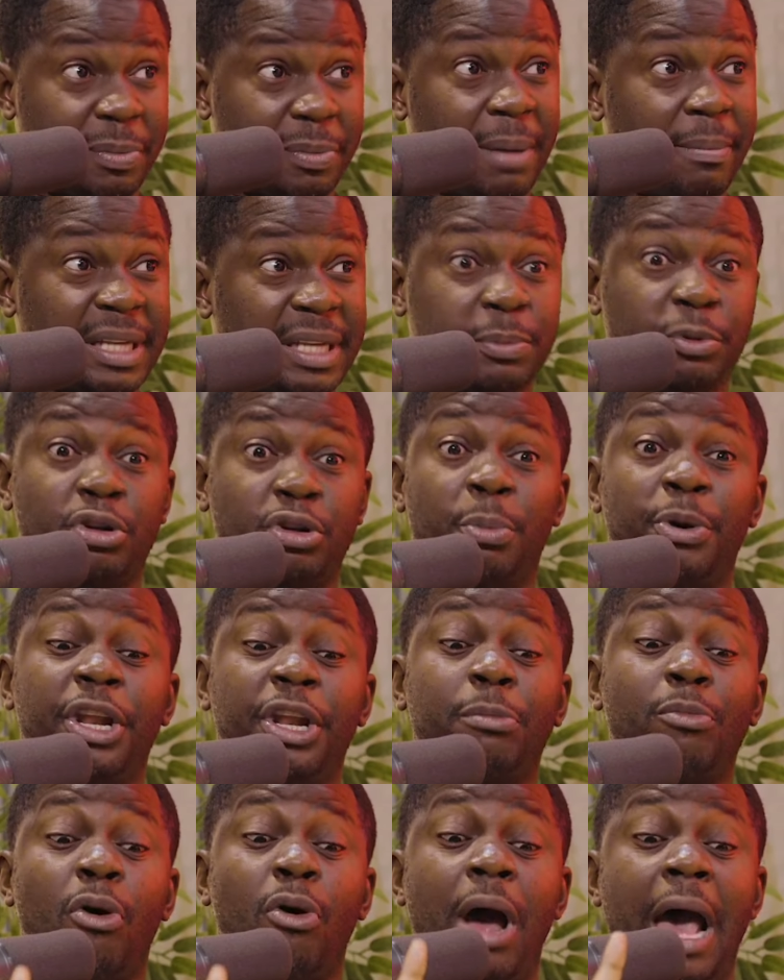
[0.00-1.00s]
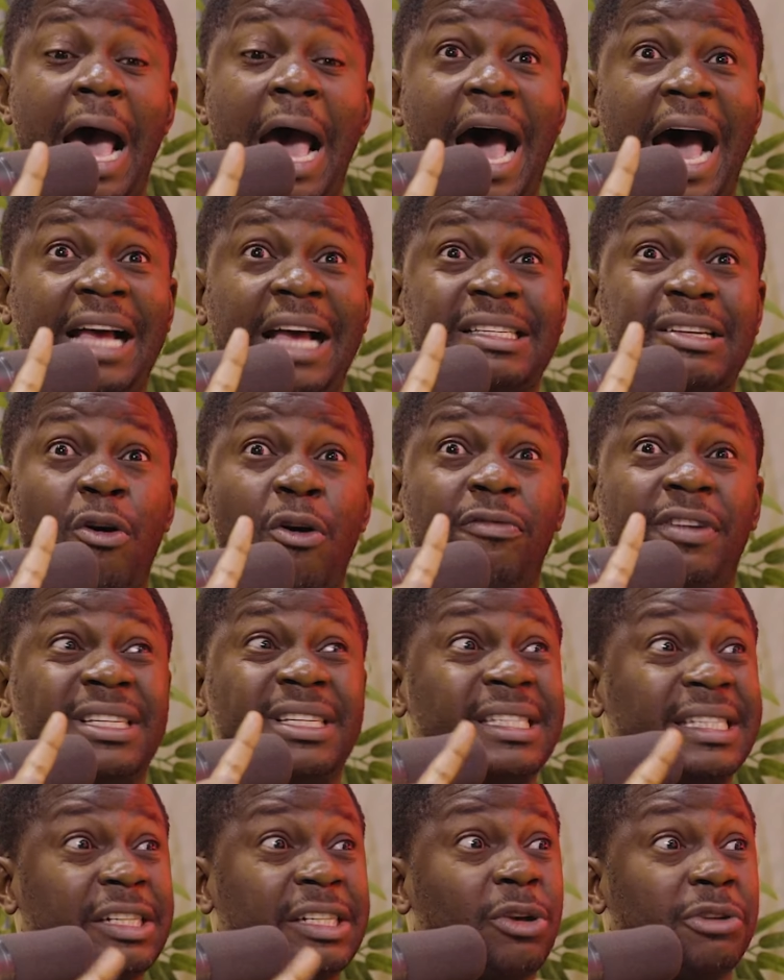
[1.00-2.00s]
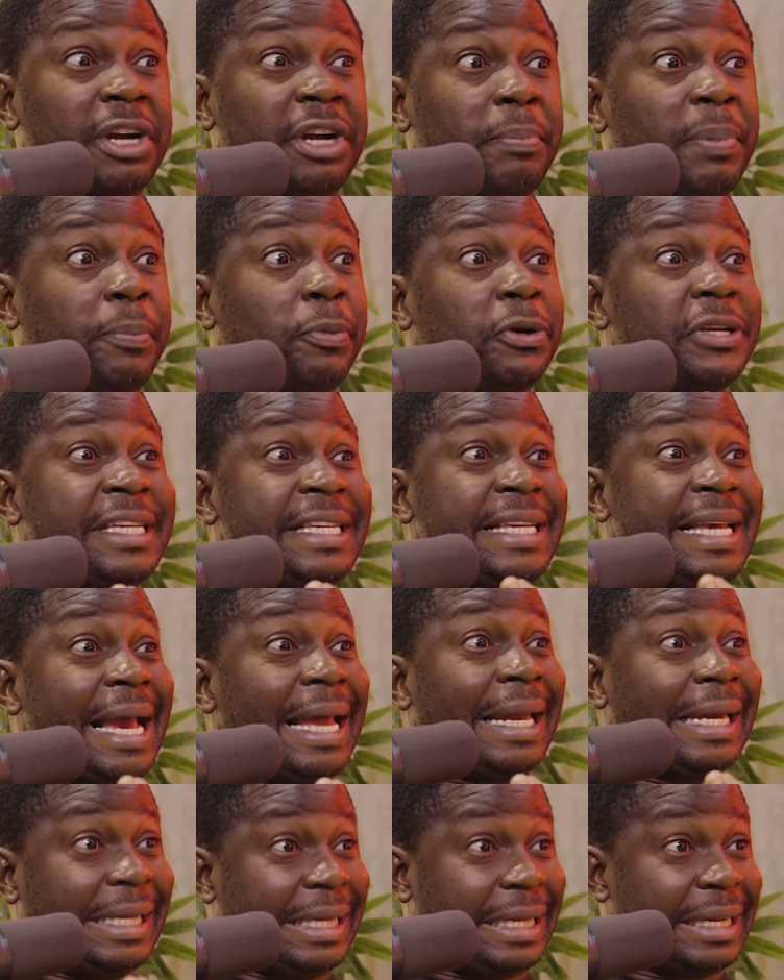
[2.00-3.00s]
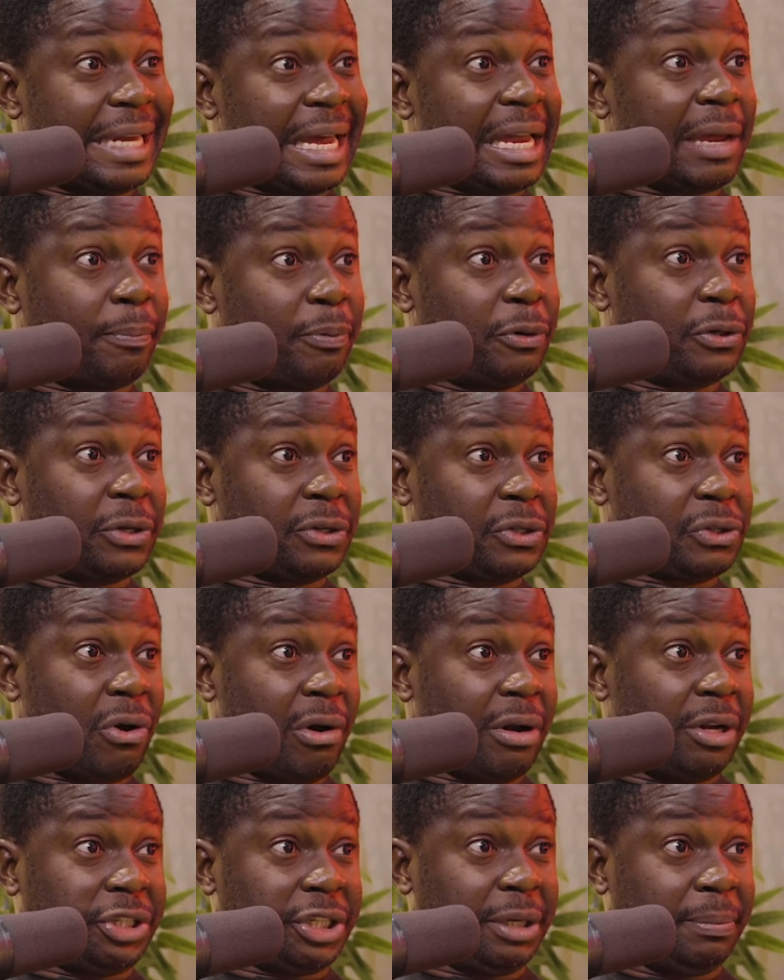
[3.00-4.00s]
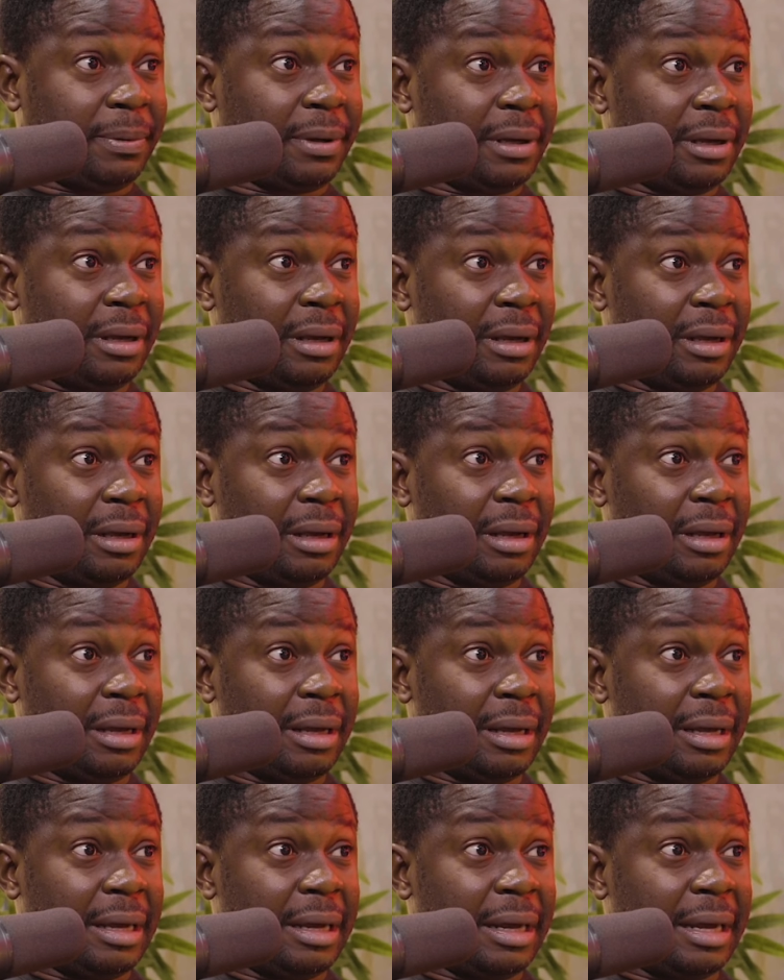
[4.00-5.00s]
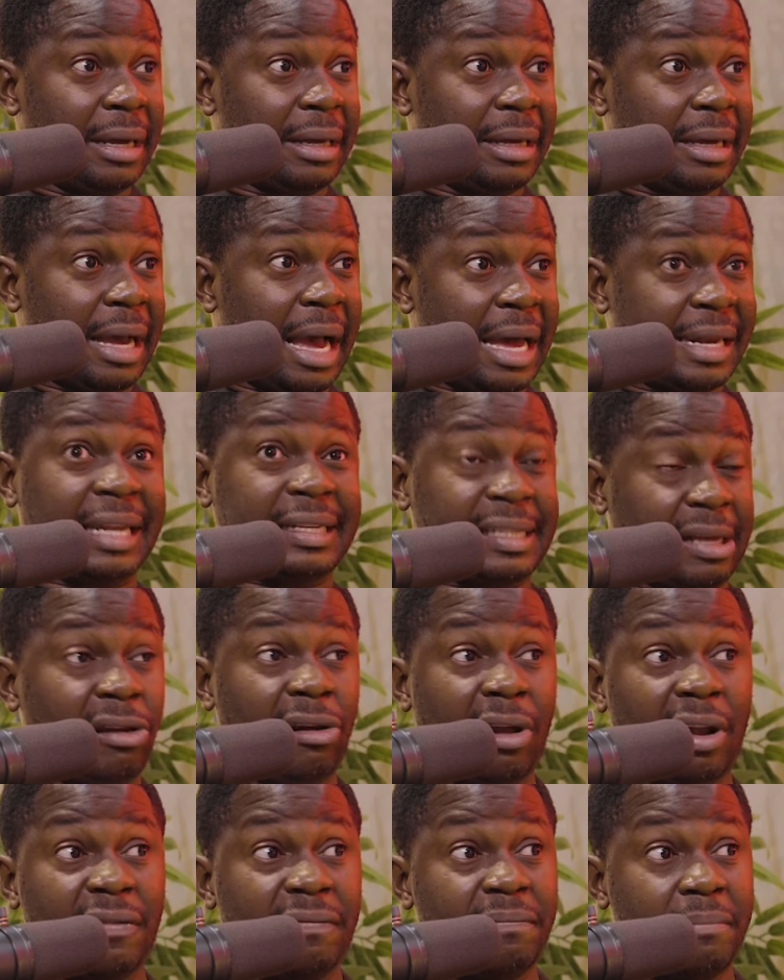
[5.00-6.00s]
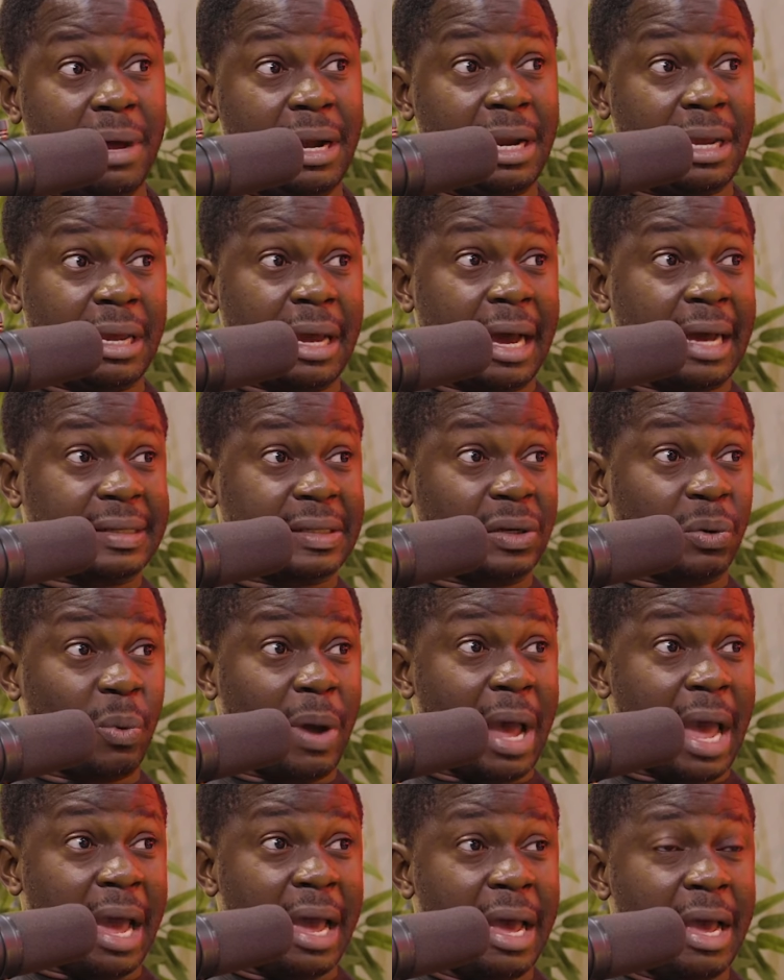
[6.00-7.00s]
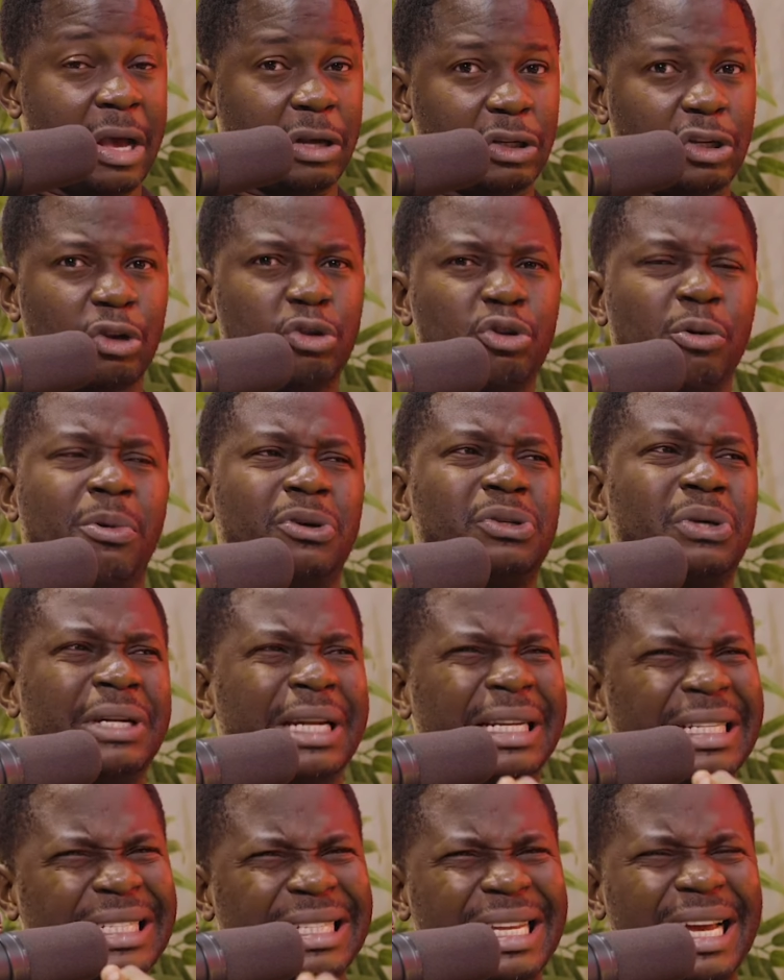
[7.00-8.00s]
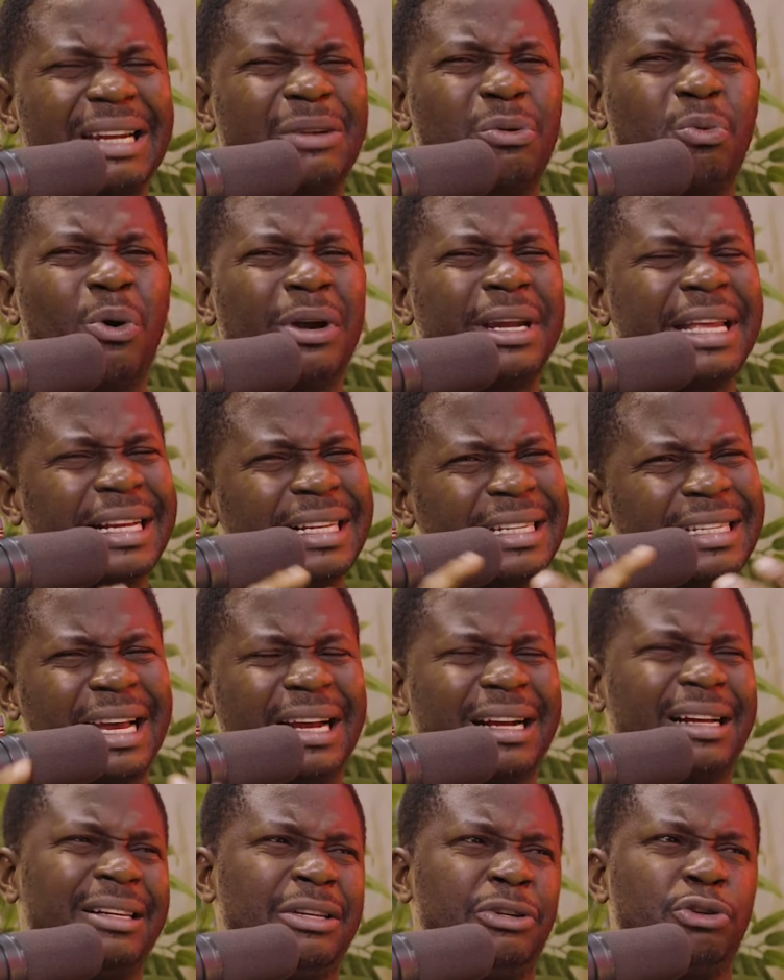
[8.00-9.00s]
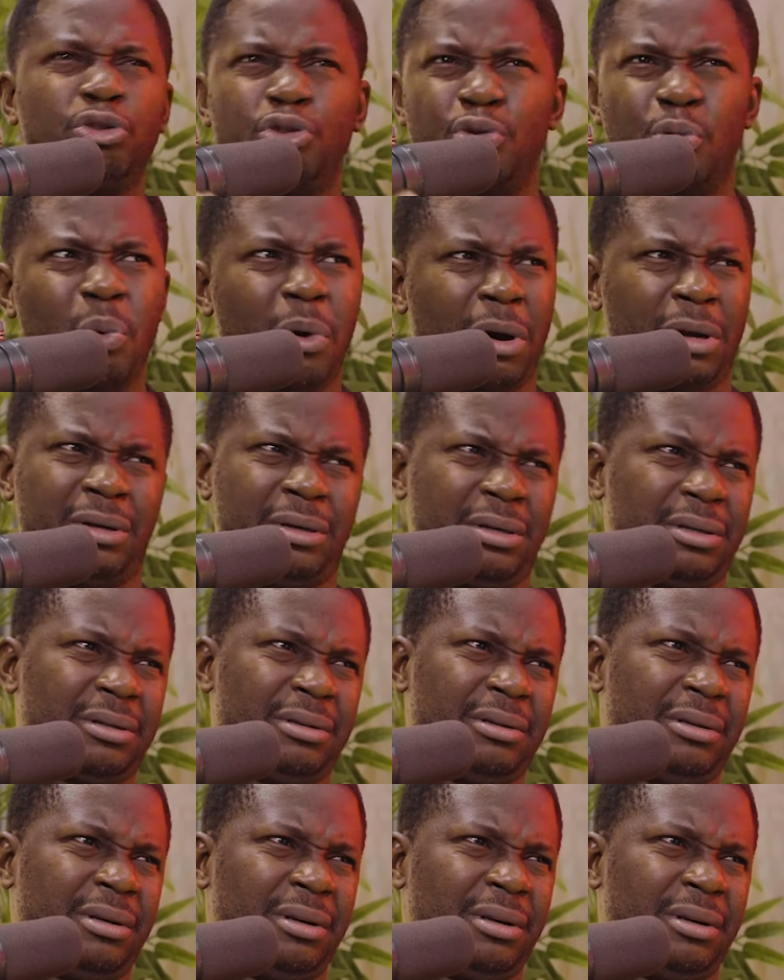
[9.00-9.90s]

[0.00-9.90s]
members, Bishop Oyedepo has over six hundred people yearly that he puts on scholarship, and that's a lot of money, as it were. Yeah. So you must understand what exactly do you want.